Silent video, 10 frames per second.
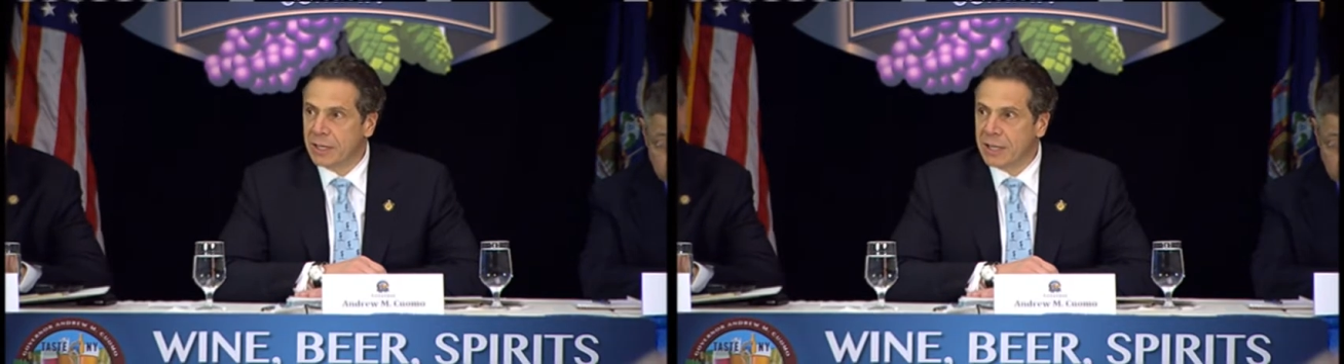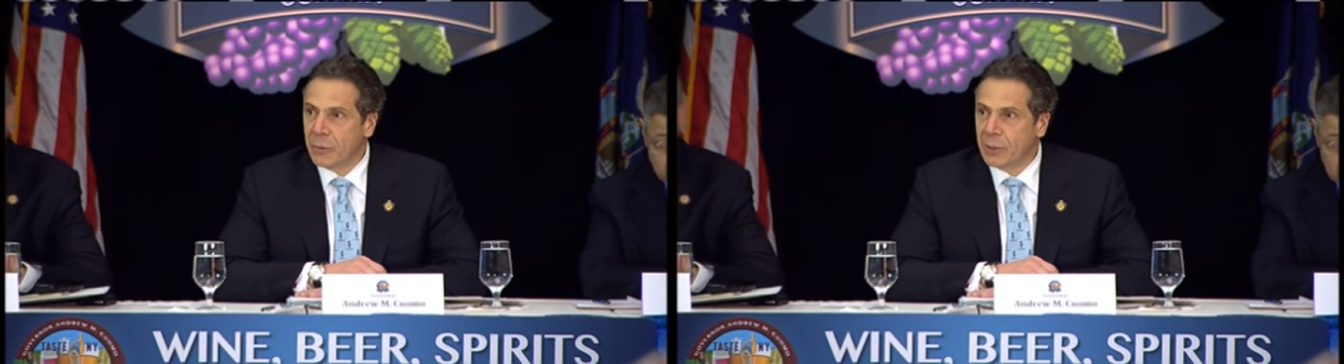
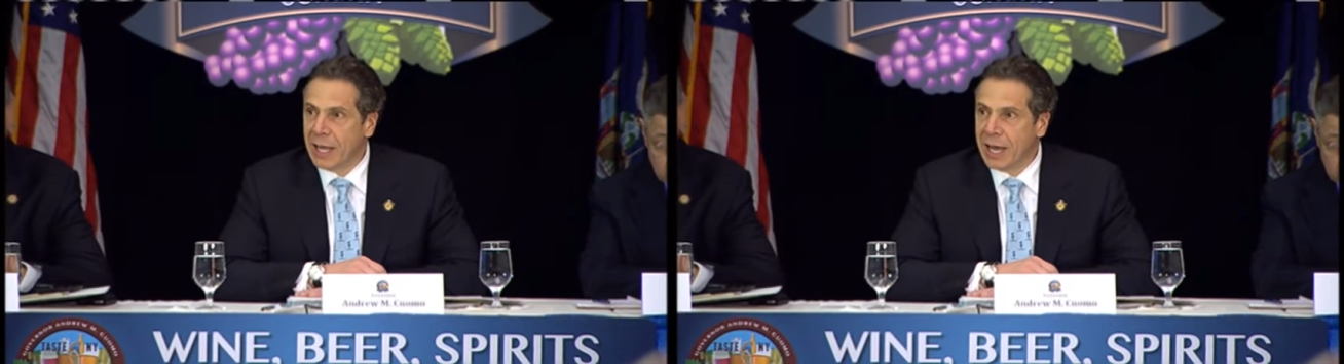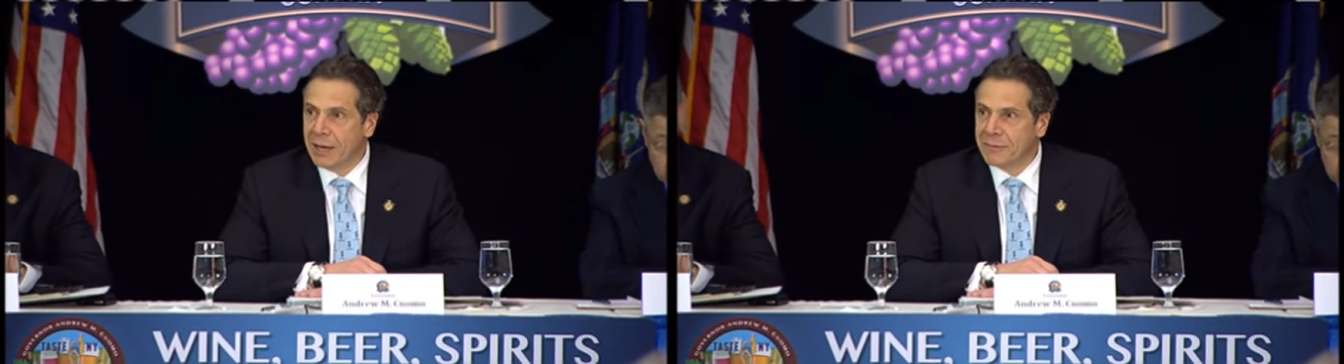that we
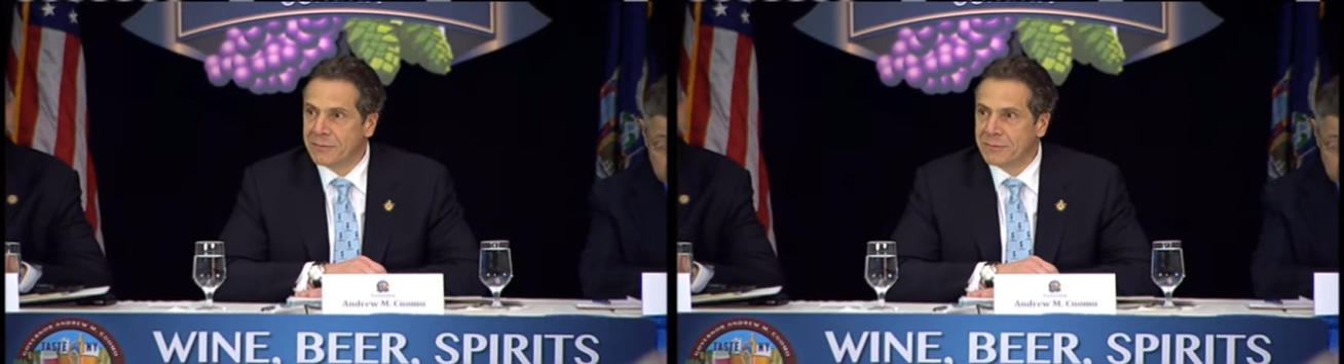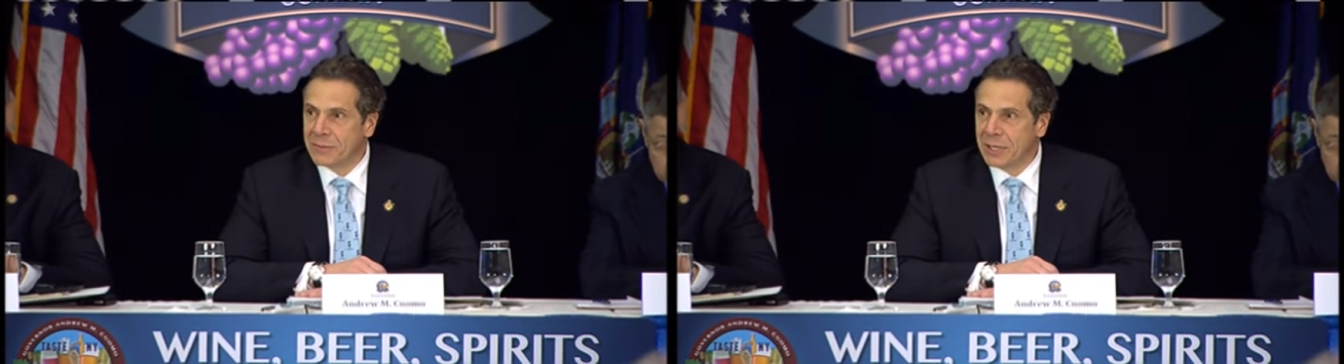have
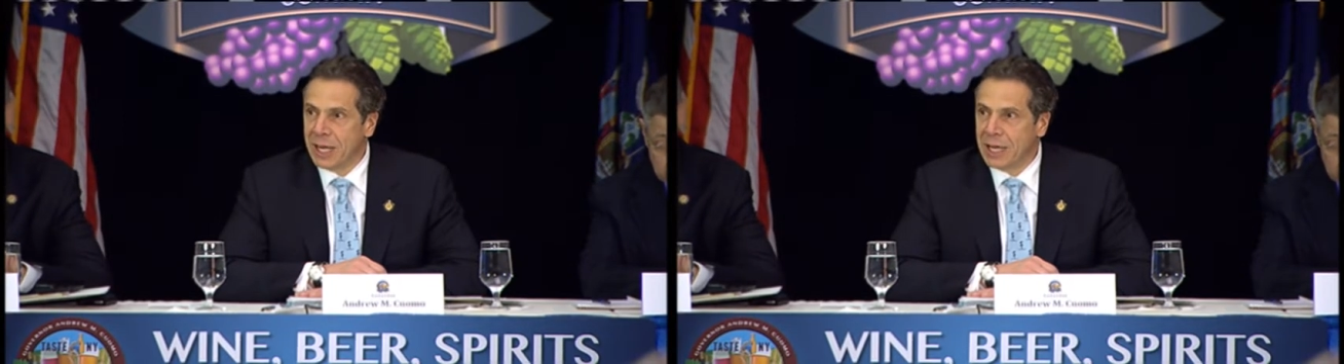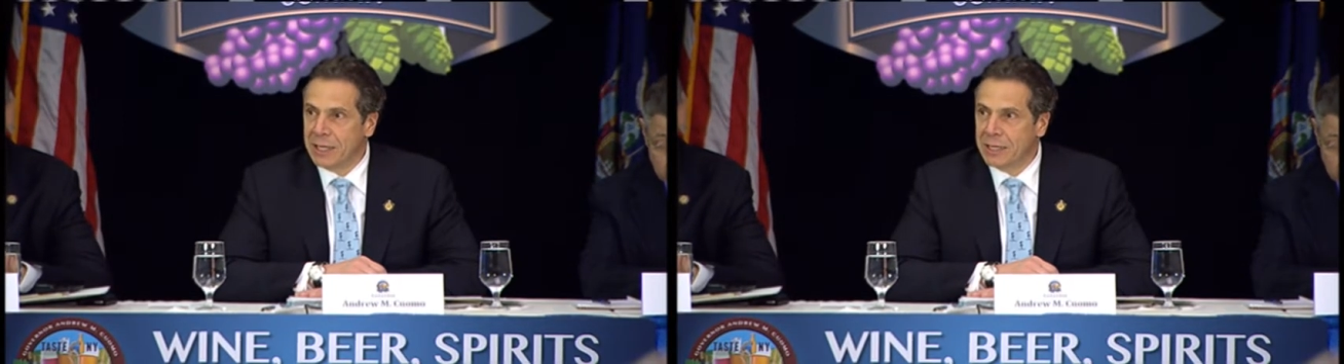
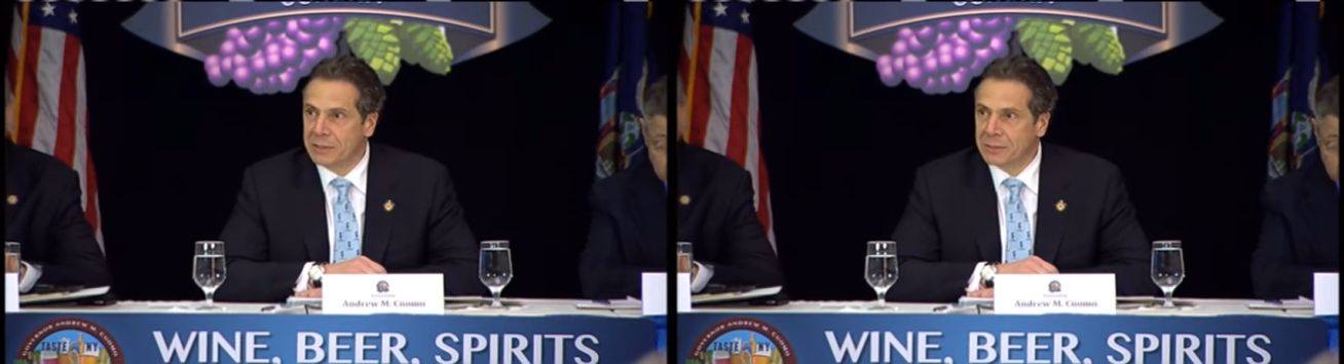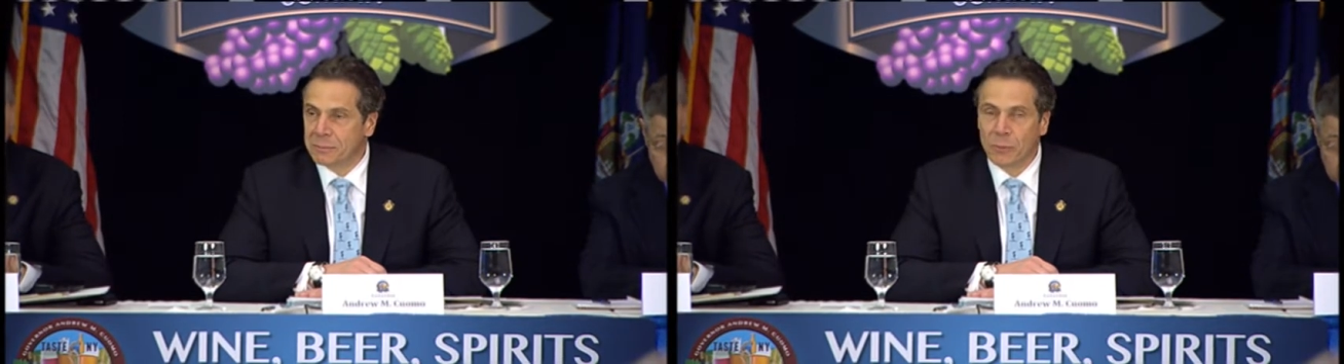today
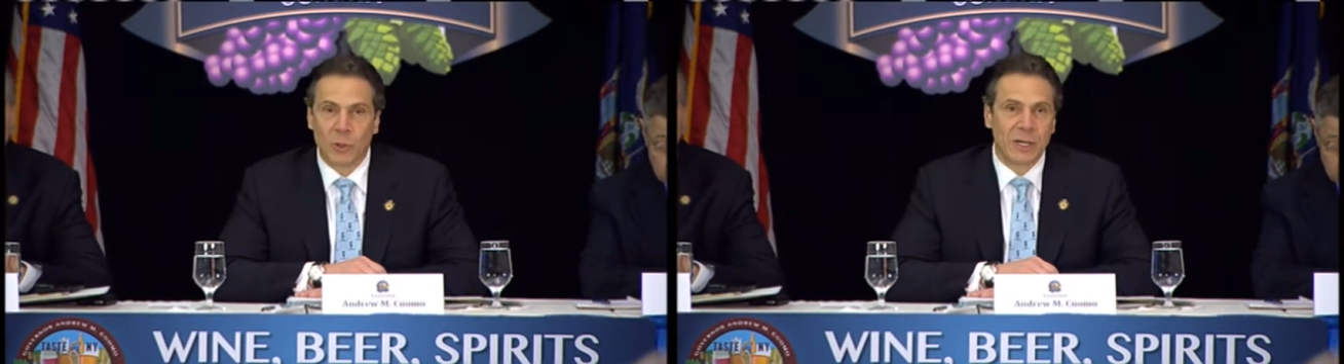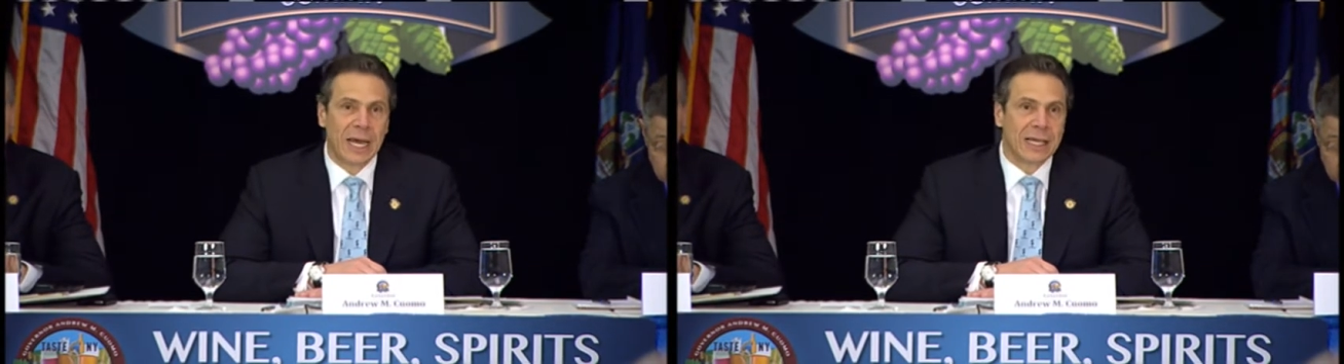is
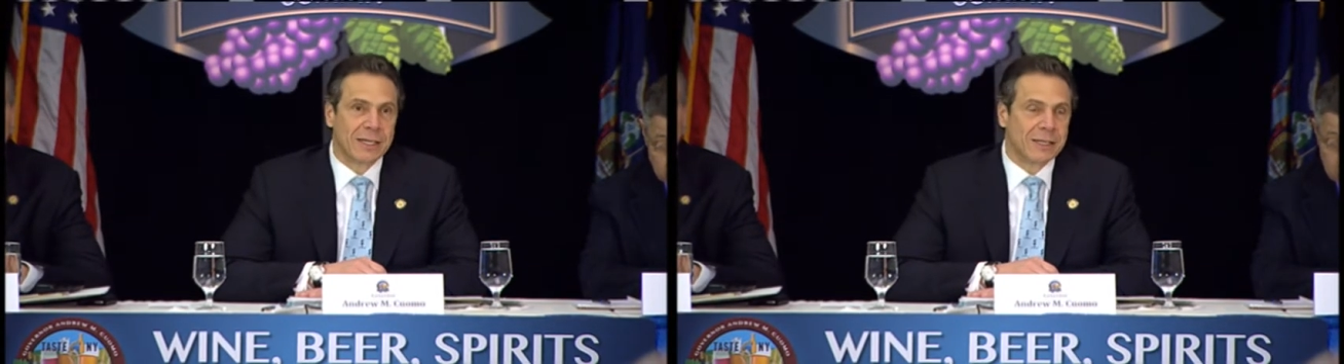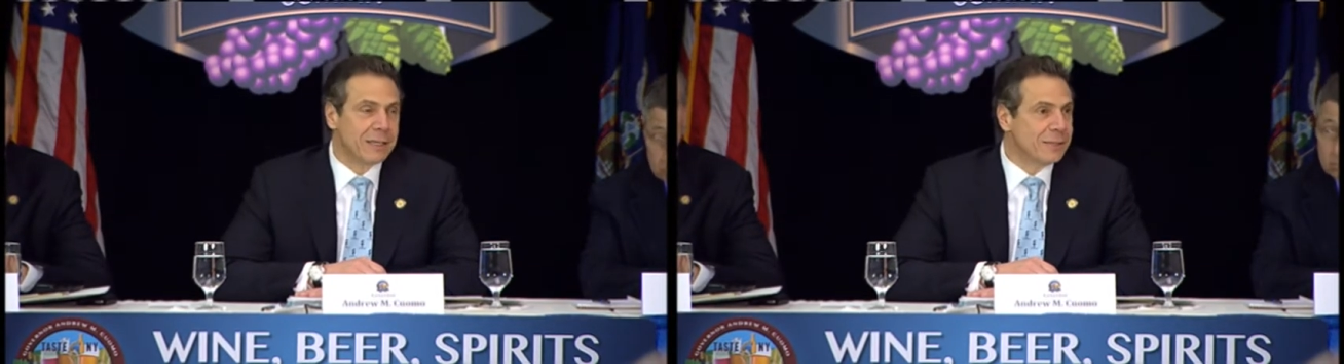more
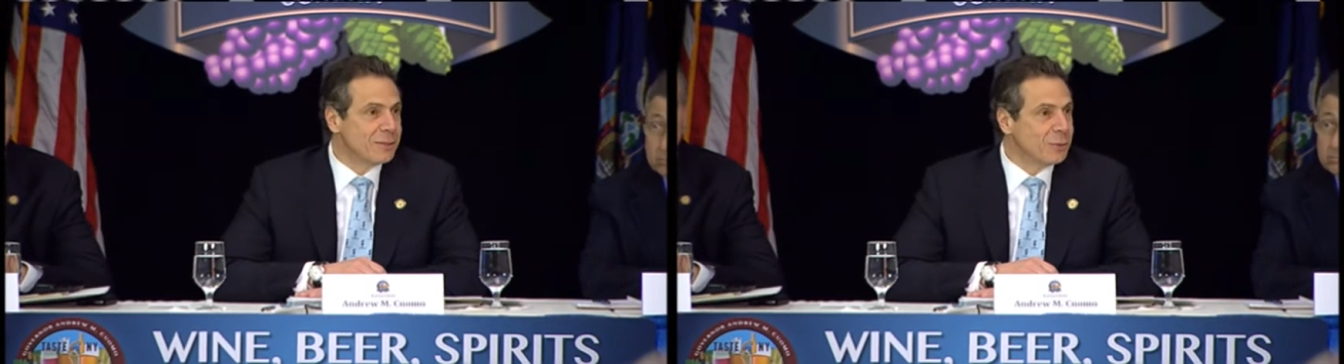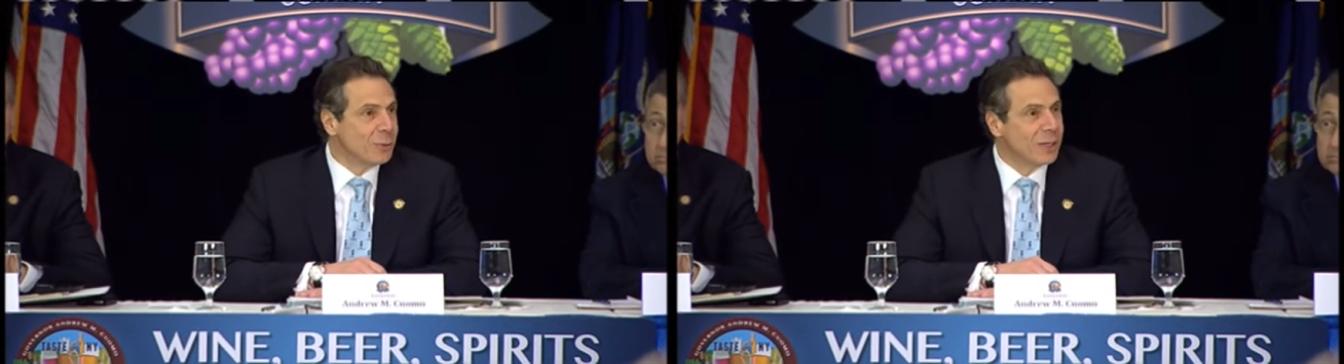likely
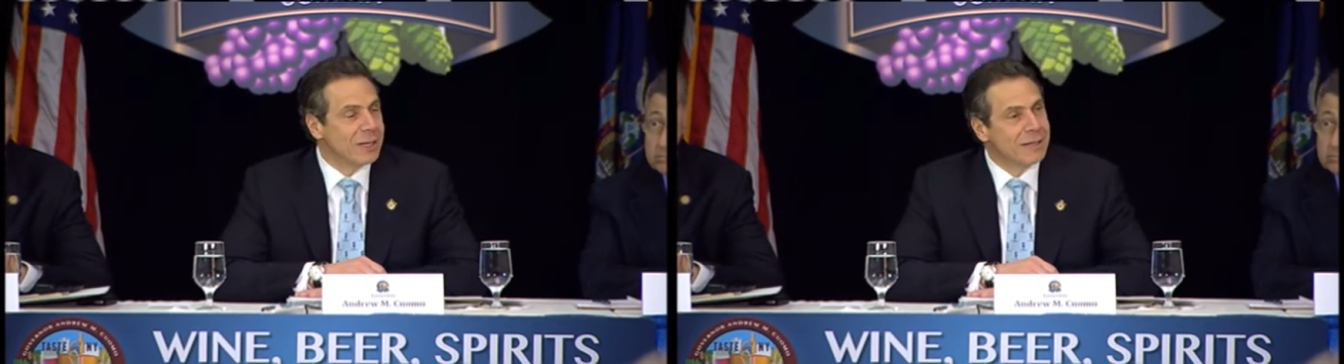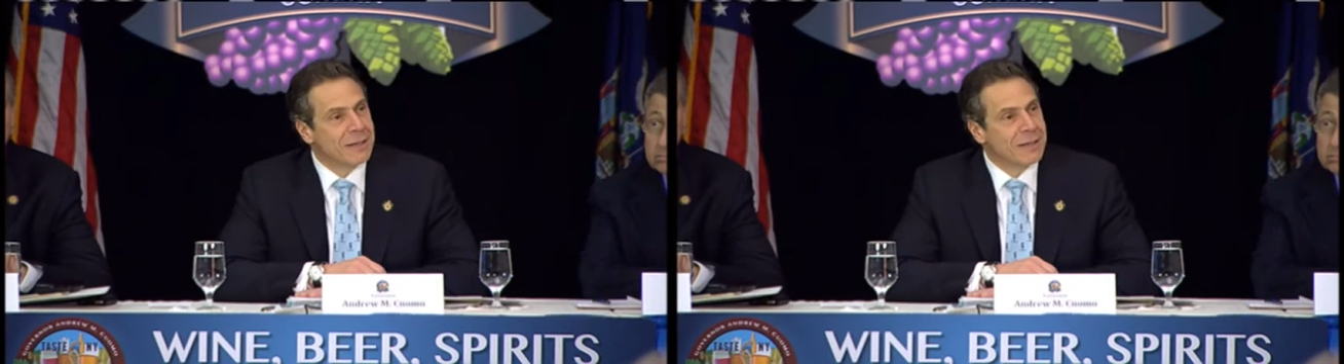to